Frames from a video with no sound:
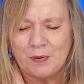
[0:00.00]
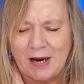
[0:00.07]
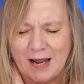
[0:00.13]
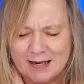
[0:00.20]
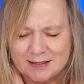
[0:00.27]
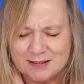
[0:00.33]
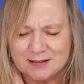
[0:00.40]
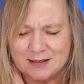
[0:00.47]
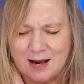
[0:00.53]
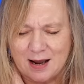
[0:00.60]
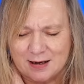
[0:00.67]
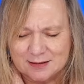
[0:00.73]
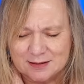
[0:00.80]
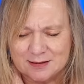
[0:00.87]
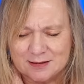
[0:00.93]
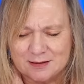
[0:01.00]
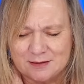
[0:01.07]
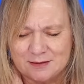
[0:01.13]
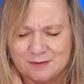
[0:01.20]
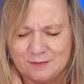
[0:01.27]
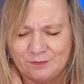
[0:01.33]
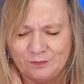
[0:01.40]
bless
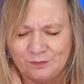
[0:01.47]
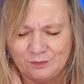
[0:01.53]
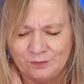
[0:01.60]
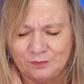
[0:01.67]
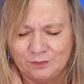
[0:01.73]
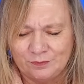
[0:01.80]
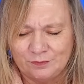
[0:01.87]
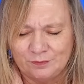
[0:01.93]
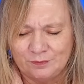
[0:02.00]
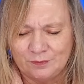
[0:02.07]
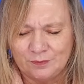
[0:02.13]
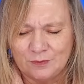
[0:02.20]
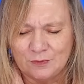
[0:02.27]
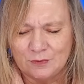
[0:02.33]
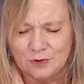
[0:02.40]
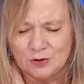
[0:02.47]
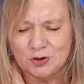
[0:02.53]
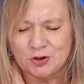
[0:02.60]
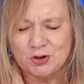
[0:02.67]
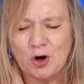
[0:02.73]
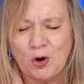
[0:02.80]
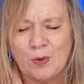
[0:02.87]
us.
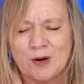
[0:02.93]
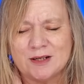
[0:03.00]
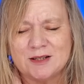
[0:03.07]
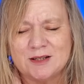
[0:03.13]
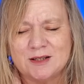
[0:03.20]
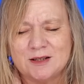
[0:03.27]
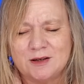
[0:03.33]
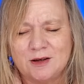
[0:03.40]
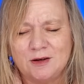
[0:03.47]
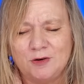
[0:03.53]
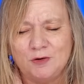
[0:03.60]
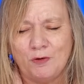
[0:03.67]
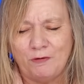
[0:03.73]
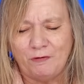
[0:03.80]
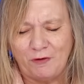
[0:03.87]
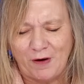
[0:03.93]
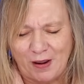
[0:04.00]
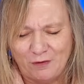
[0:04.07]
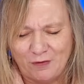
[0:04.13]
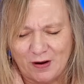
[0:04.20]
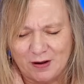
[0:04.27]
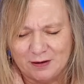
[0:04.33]
Show us your
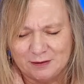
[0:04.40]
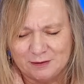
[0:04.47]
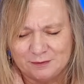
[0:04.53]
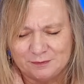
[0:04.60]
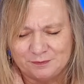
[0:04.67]
favour.